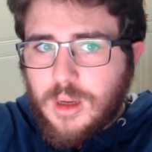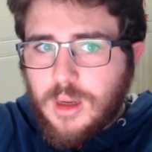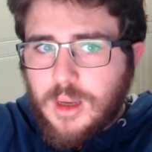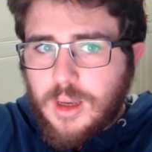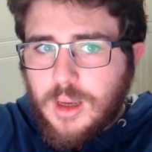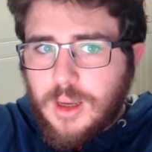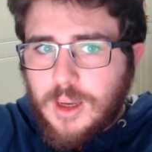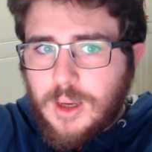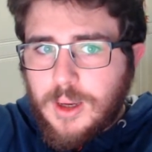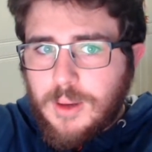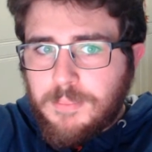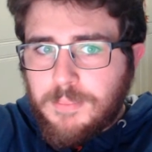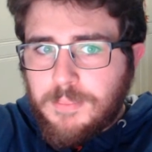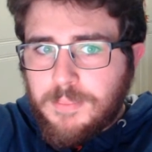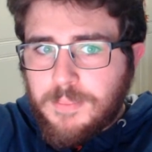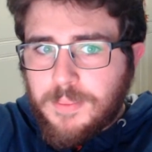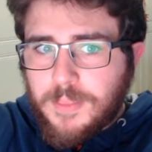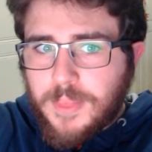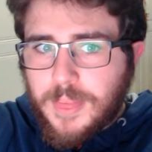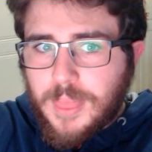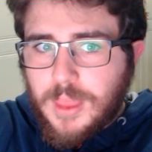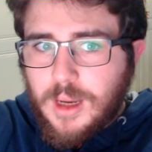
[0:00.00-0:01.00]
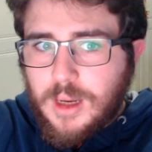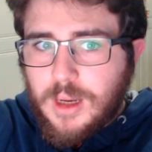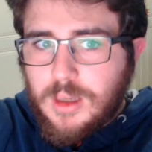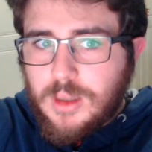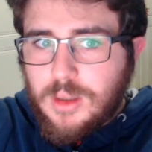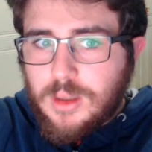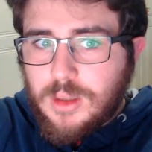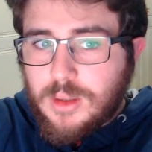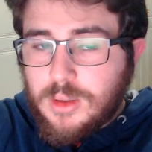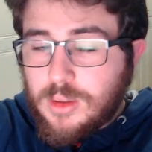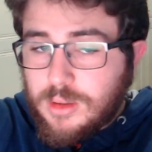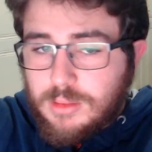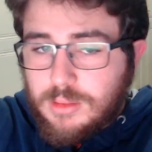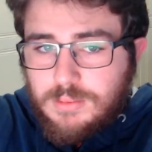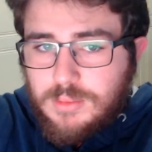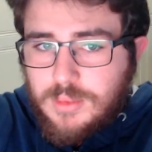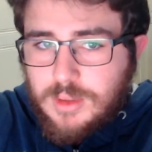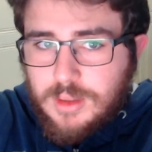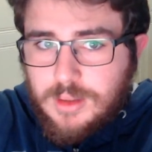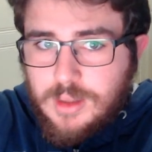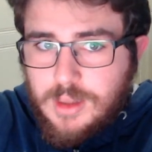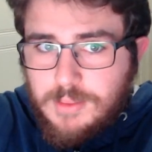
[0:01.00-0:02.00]

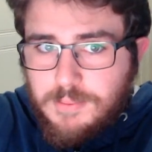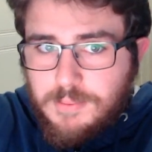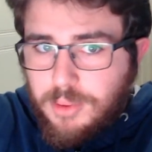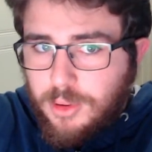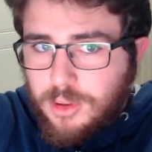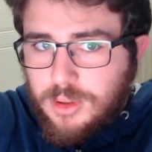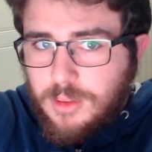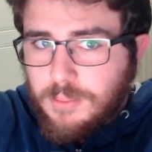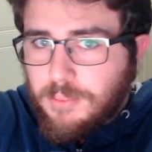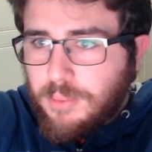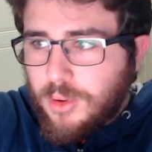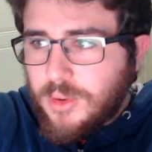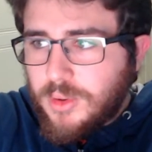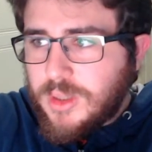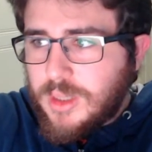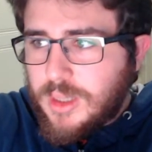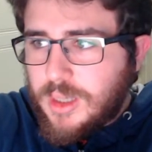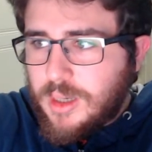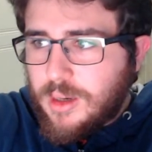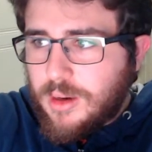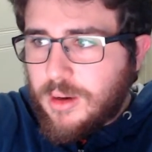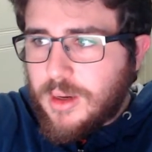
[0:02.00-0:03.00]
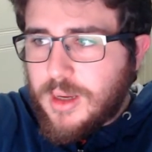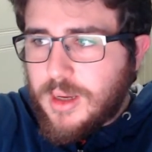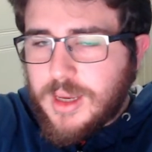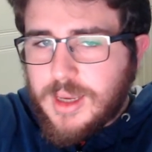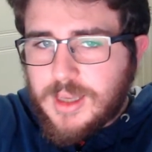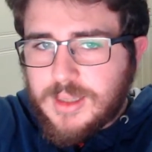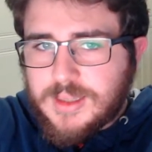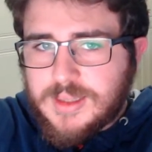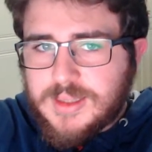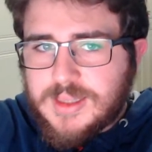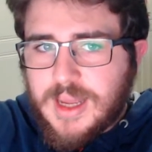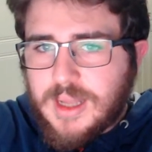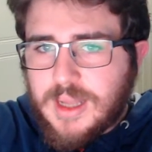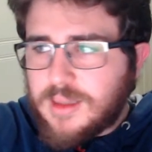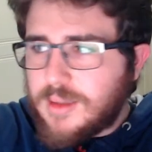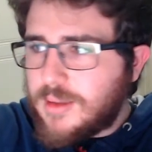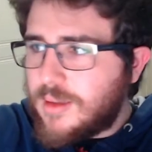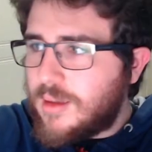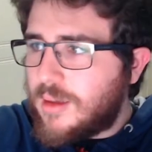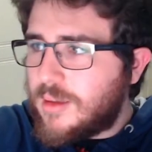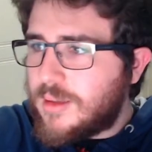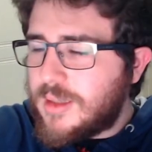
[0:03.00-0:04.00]
the important point here is that
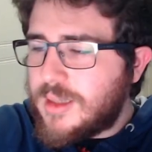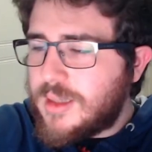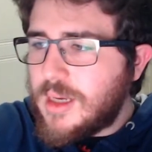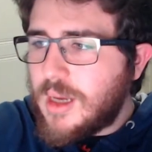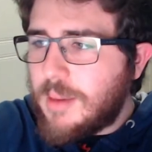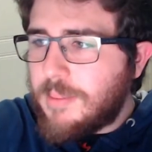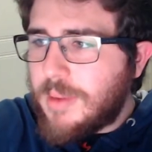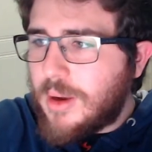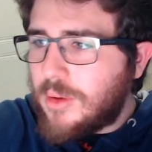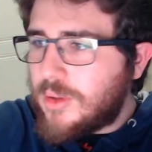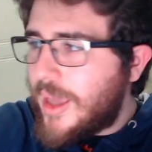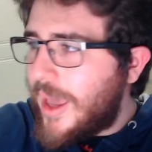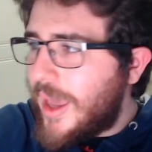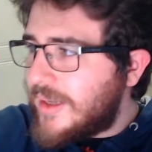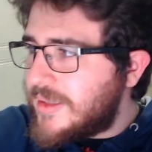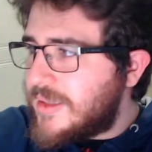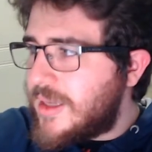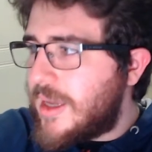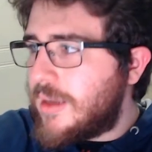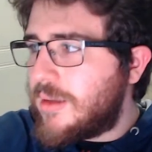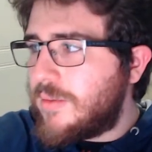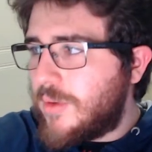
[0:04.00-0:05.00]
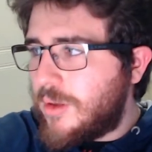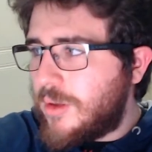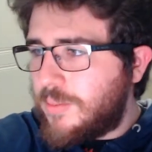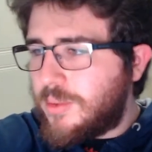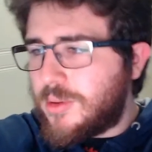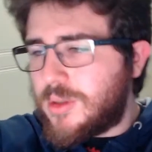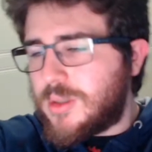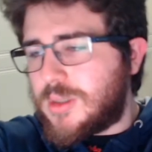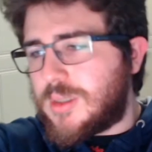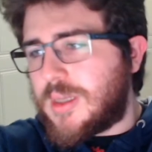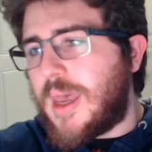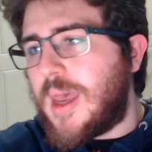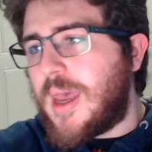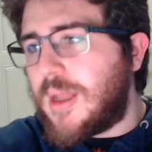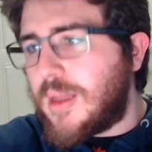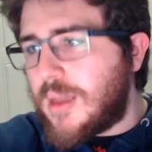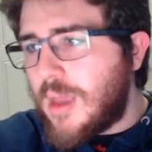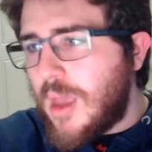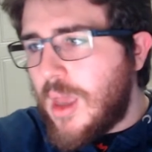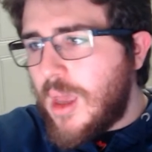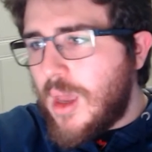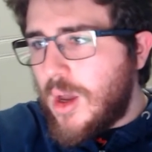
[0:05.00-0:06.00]
the thing about Xda Developers
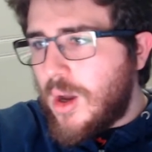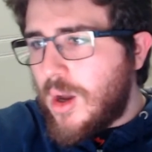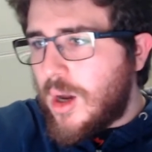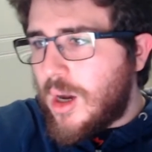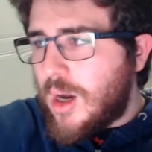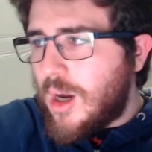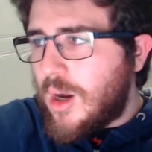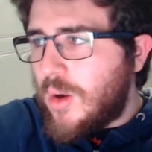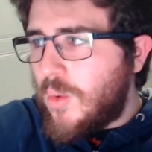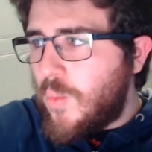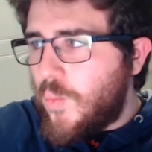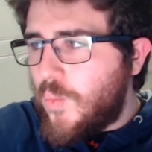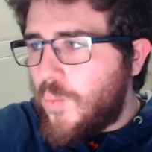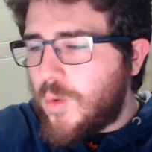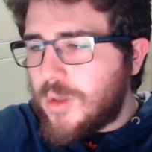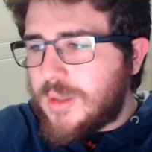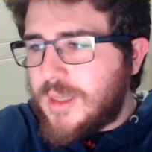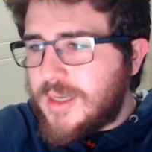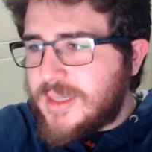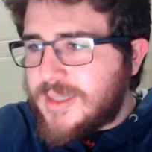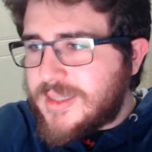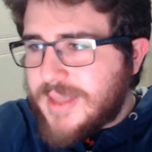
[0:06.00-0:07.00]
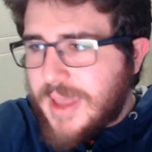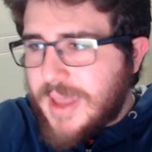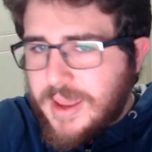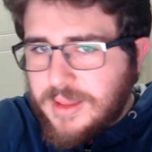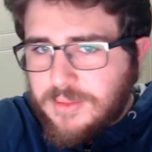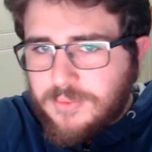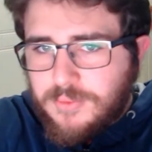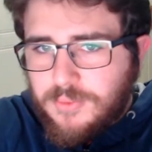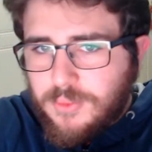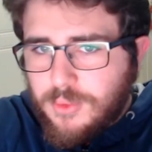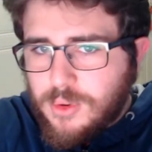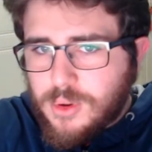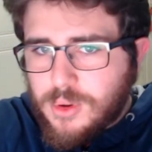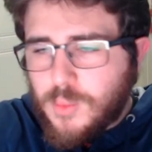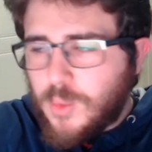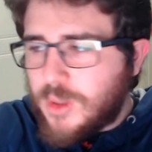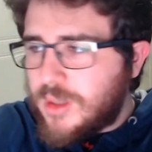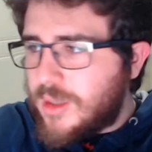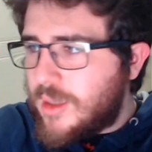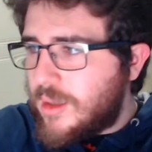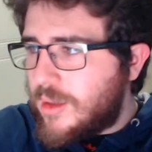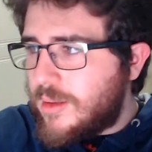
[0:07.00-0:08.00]
and what they stand for,
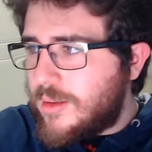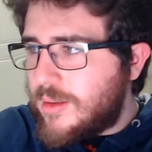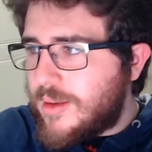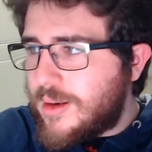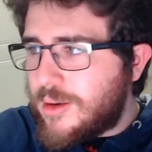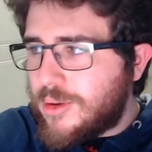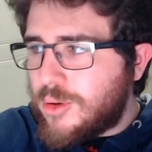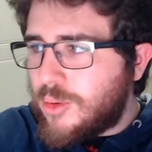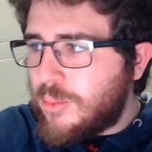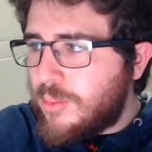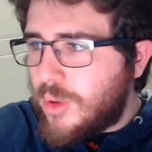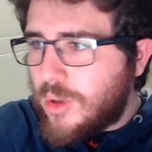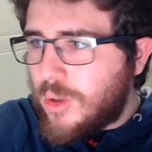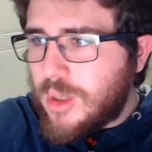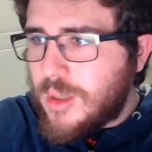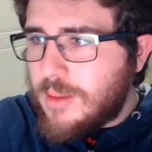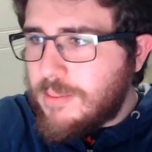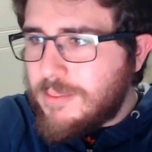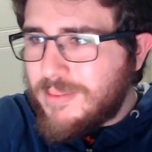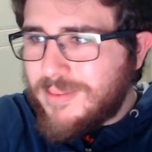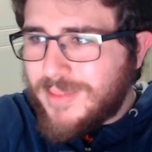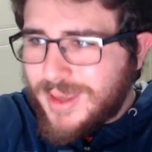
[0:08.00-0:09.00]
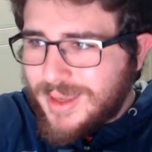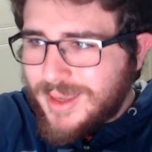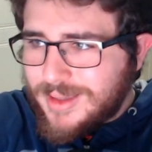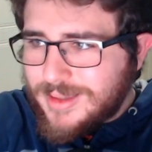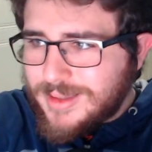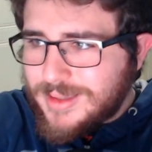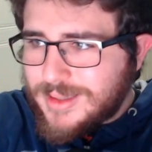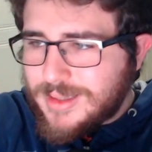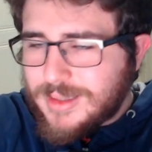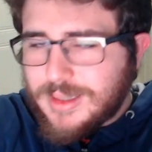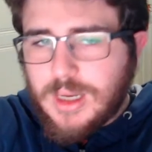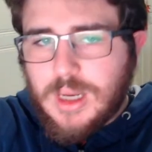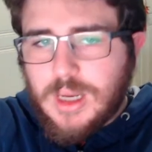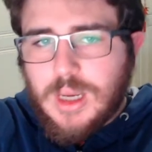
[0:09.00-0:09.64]
what their community means,